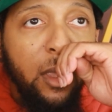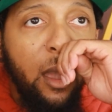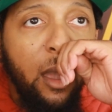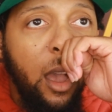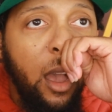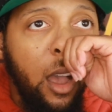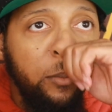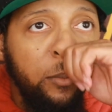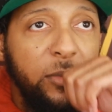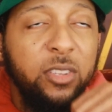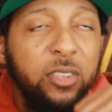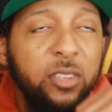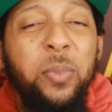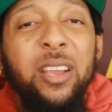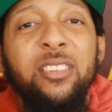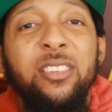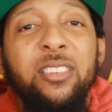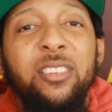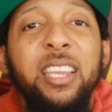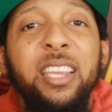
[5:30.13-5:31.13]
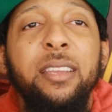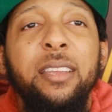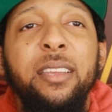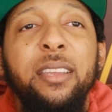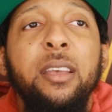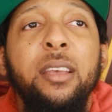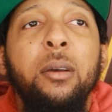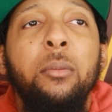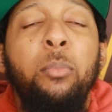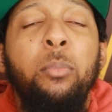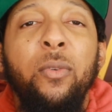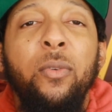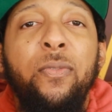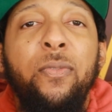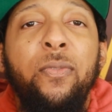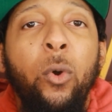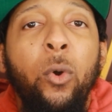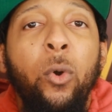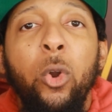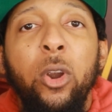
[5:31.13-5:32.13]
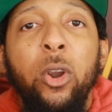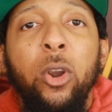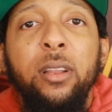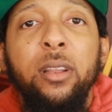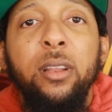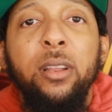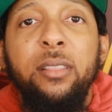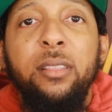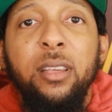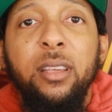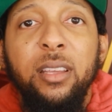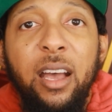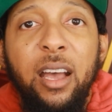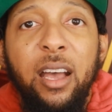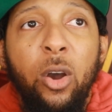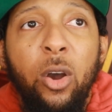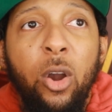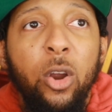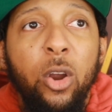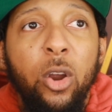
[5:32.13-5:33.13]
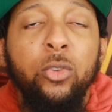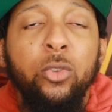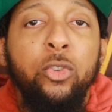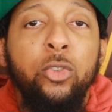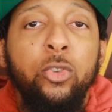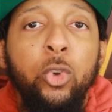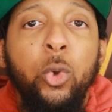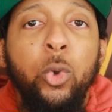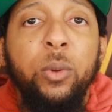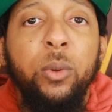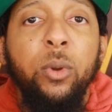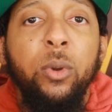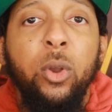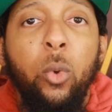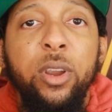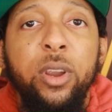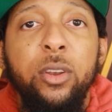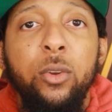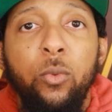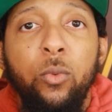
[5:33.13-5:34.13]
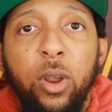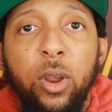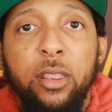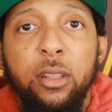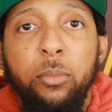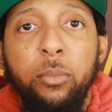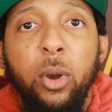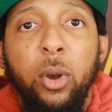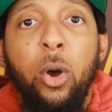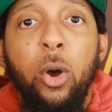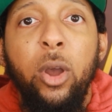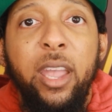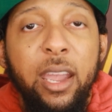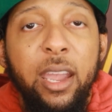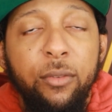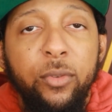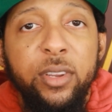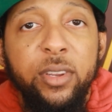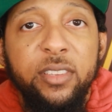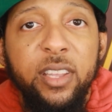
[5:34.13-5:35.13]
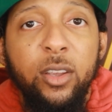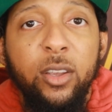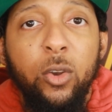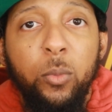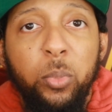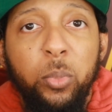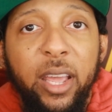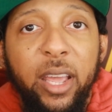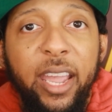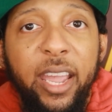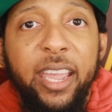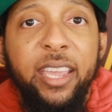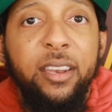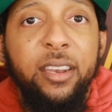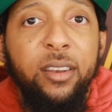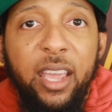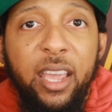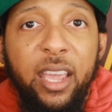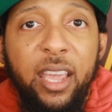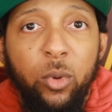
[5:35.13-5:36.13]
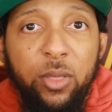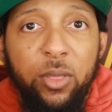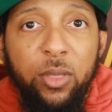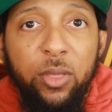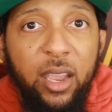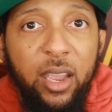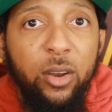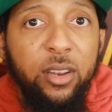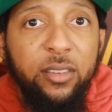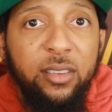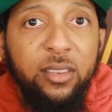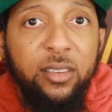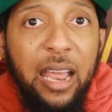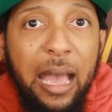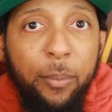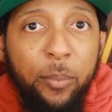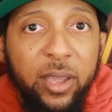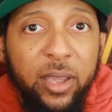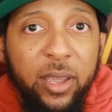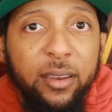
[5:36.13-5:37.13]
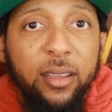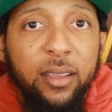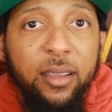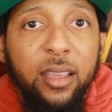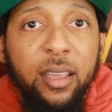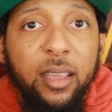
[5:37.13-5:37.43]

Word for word: um, especially before the Cardinals knew we were going to run the ball every single play and, and were there to stop it,